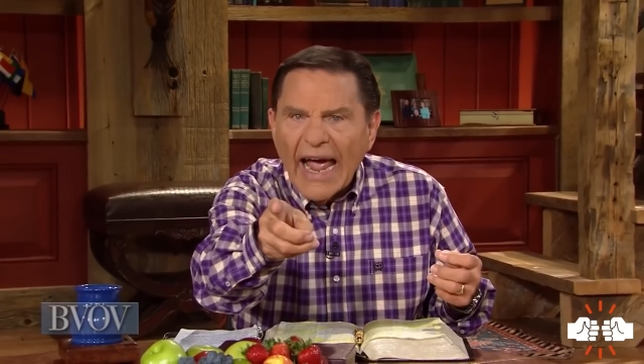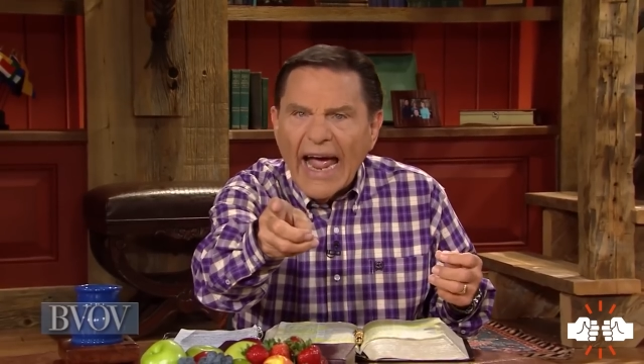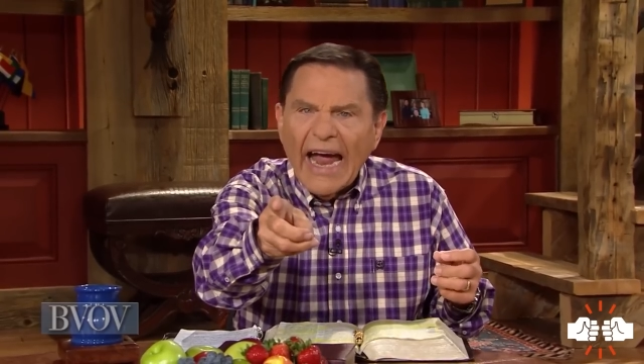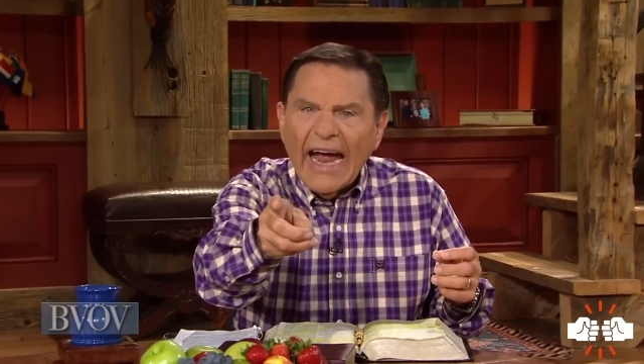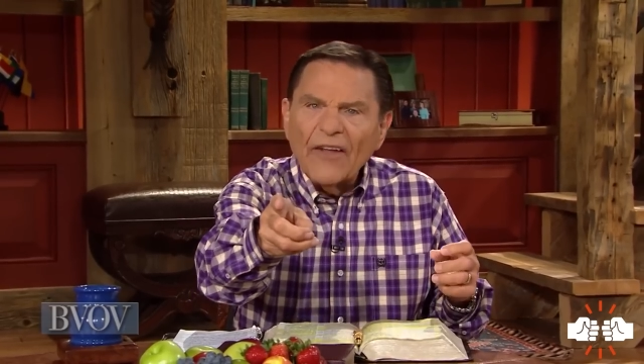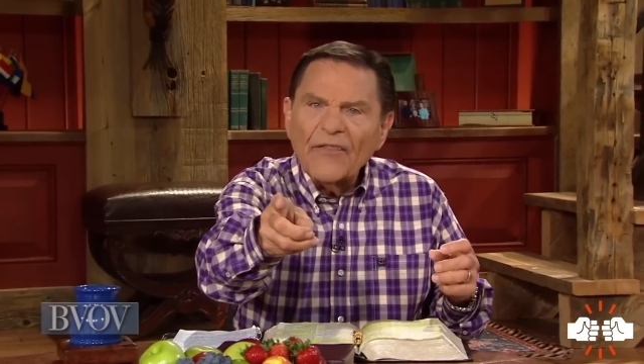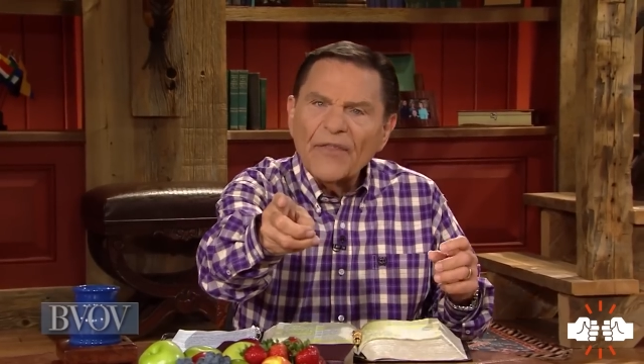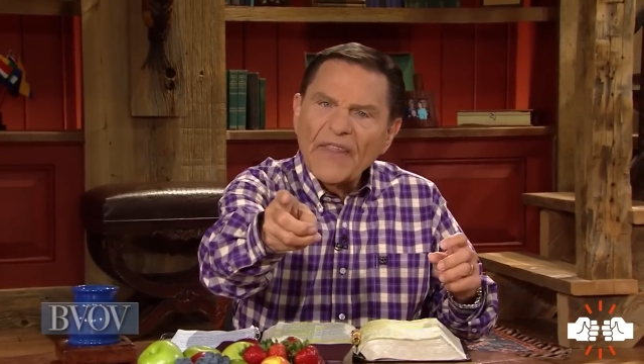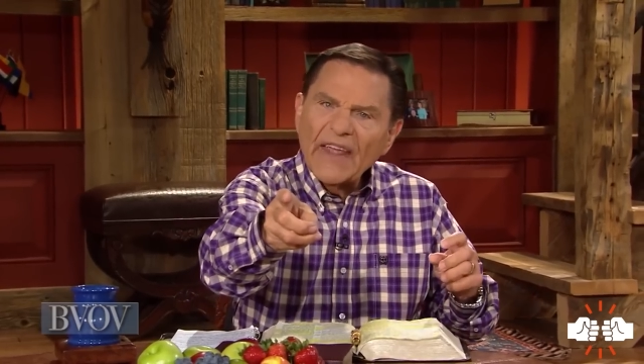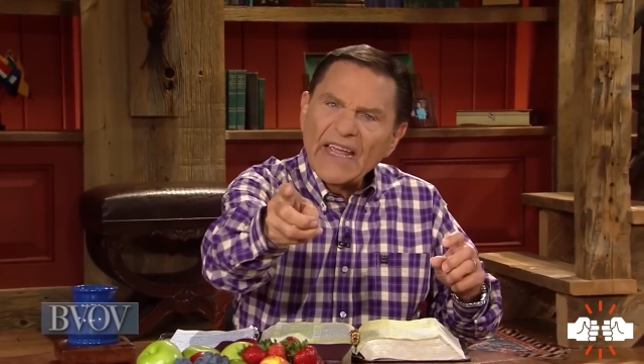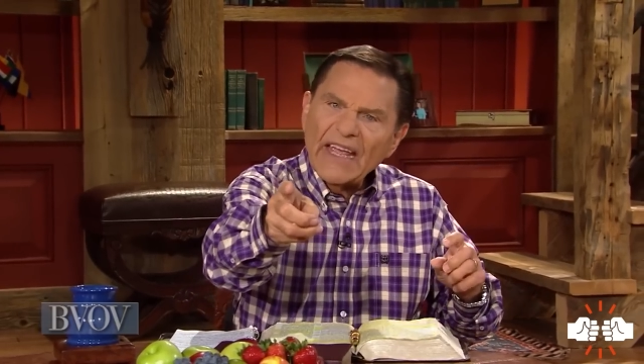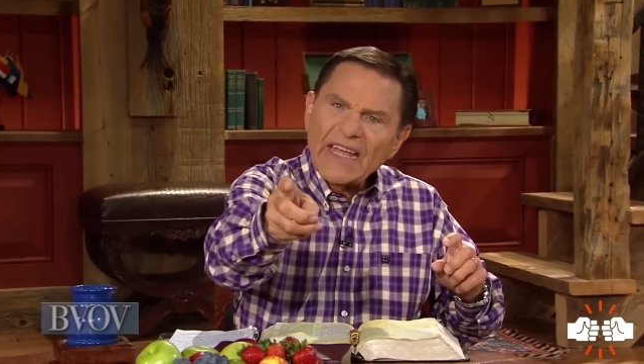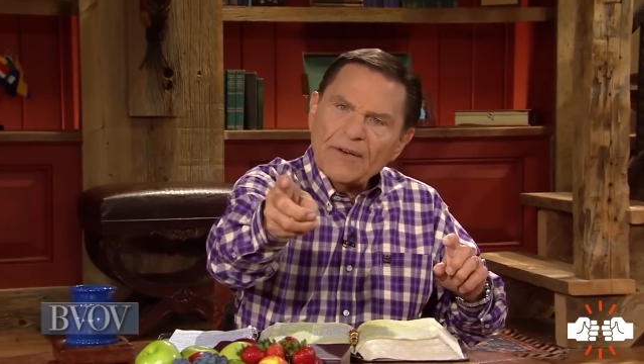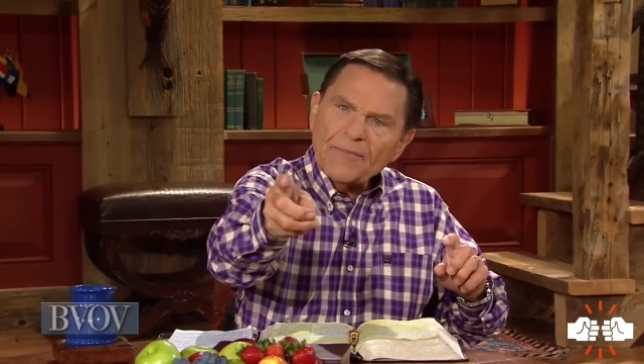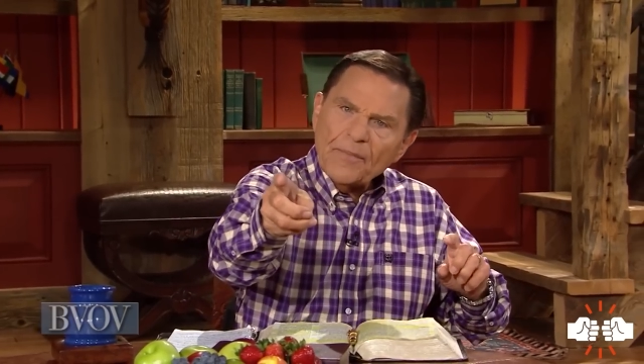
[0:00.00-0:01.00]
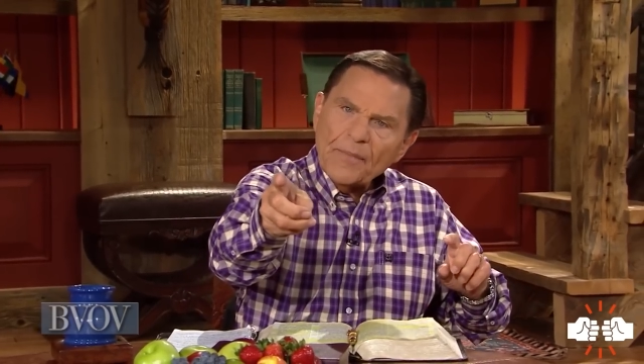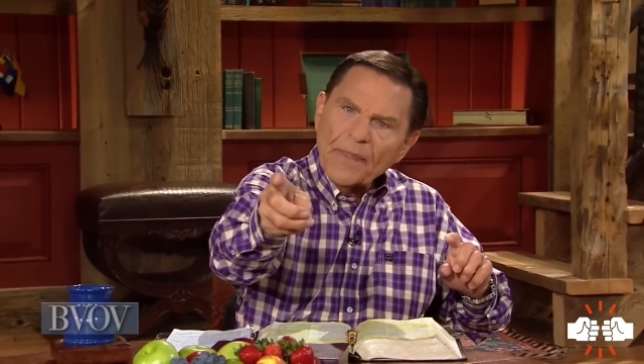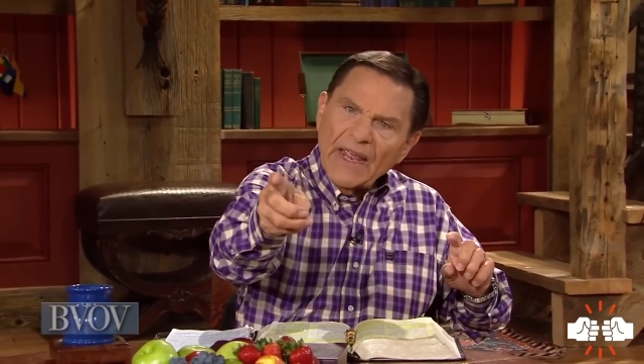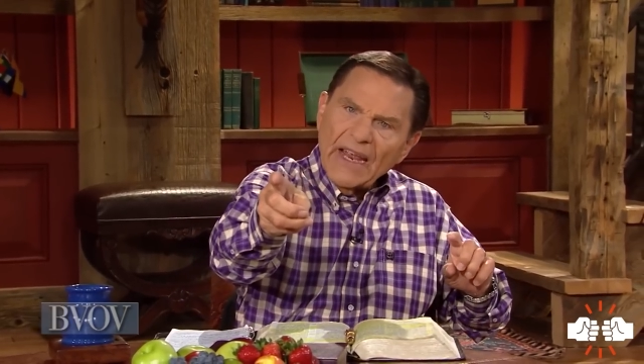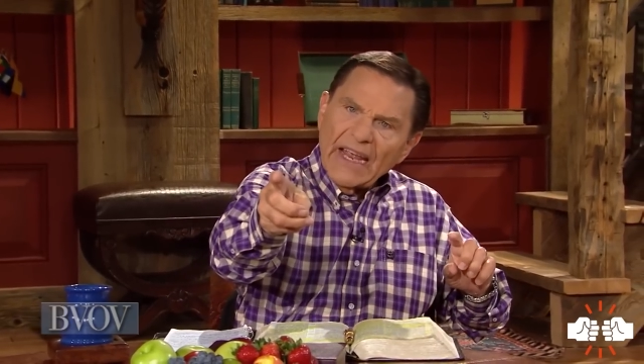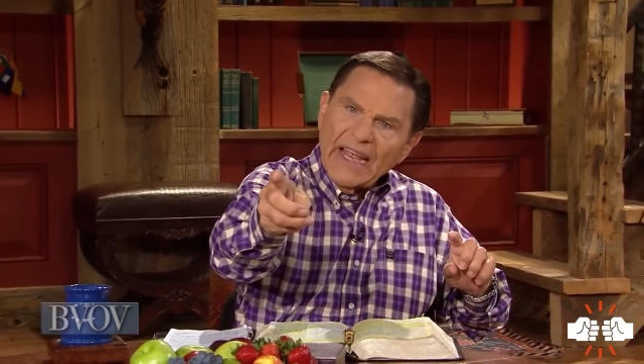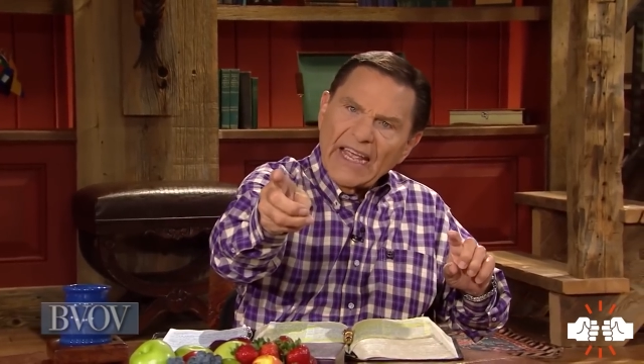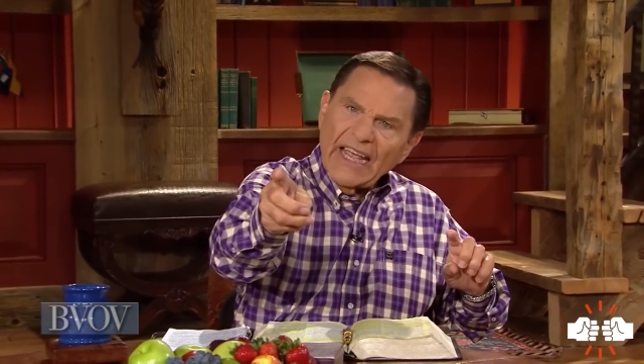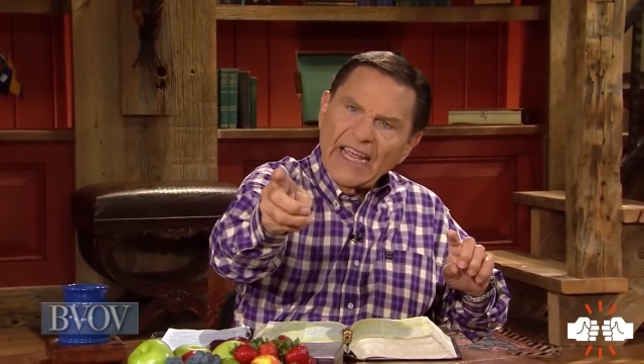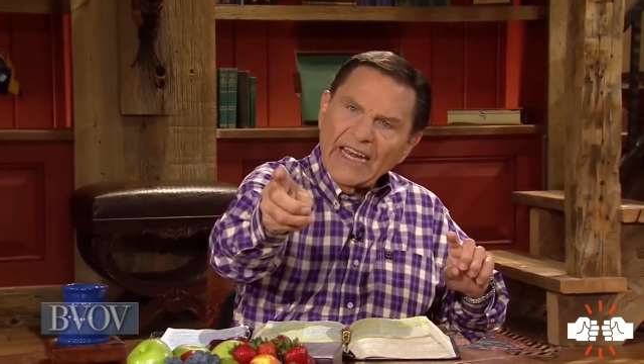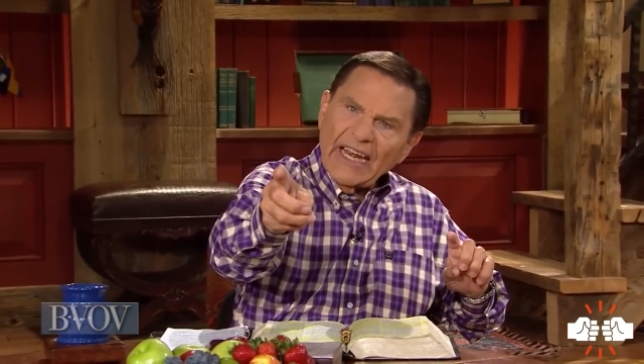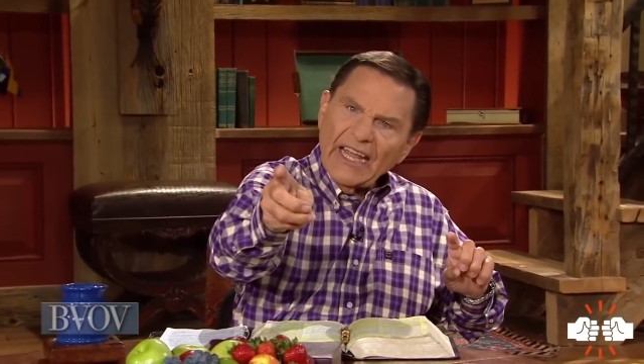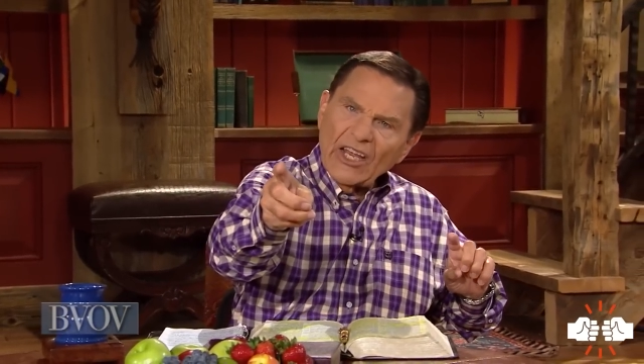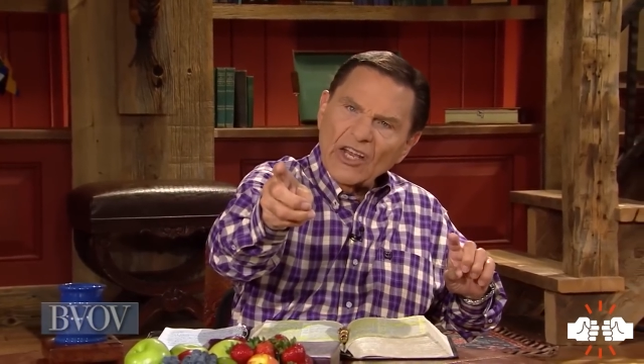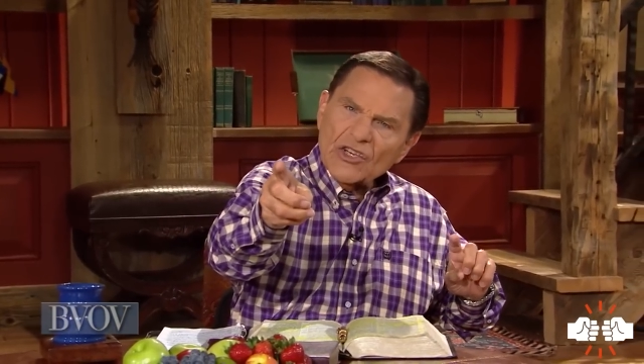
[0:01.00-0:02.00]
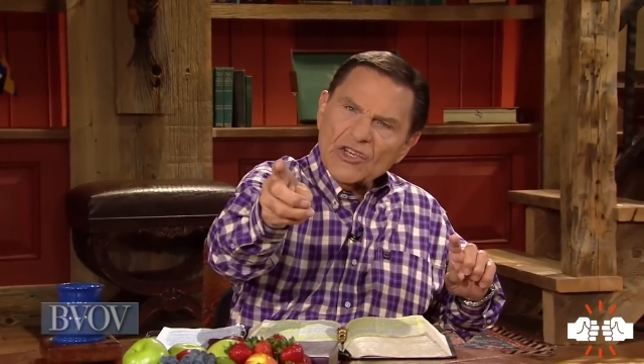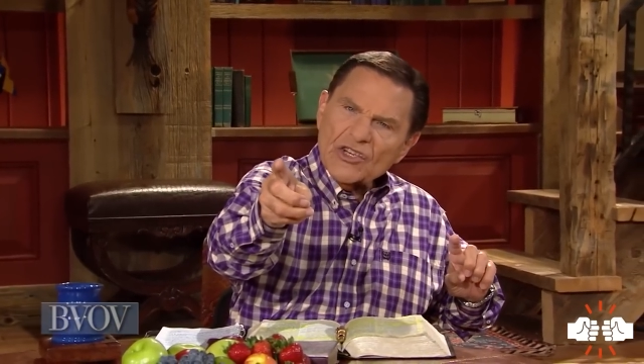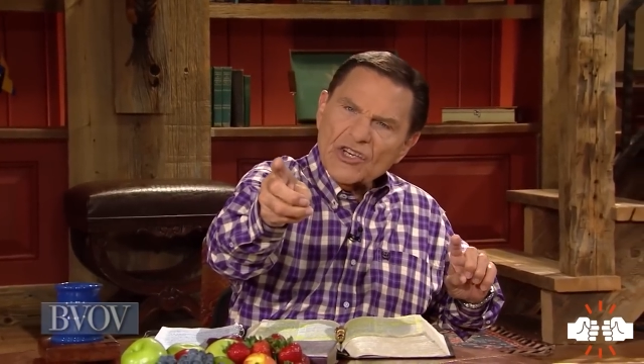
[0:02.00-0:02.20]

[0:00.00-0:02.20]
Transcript: And then it is